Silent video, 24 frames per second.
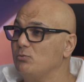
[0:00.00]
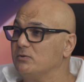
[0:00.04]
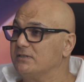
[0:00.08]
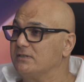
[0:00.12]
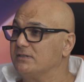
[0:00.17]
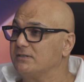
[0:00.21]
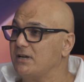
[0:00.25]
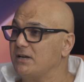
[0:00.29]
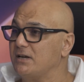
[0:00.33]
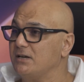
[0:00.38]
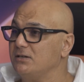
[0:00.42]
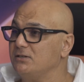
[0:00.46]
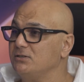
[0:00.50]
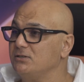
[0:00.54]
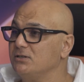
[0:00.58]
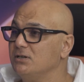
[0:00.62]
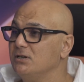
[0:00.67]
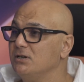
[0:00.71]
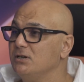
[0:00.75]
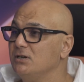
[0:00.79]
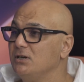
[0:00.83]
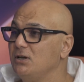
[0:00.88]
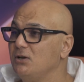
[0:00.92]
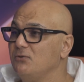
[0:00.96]
stage
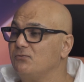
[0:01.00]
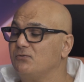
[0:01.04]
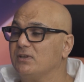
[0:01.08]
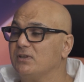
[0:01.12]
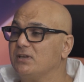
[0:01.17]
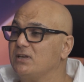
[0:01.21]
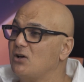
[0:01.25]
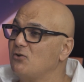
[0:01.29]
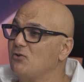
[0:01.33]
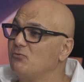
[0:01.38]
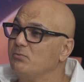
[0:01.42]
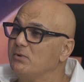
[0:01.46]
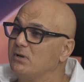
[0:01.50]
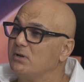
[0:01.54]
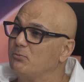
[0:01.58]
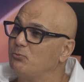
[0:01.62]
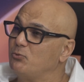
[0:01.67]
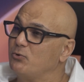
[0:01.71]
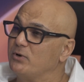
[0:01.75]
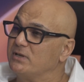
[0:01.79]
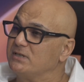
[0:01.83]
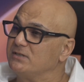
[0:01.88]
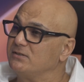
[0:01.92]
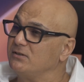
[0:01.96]
if the government
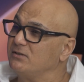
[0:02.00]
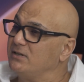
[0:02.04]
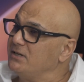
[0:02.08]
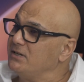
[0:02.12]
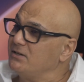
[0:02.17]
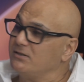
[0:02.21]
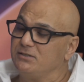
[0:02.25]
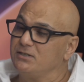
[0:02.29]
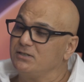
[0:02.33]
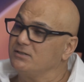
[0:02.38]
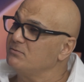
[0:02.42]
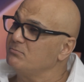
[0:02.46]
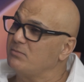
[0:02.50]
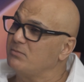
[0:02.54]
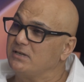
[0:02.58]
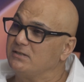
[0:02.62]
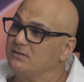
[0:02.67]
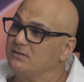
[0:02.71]
appoints the leader? It doesn't make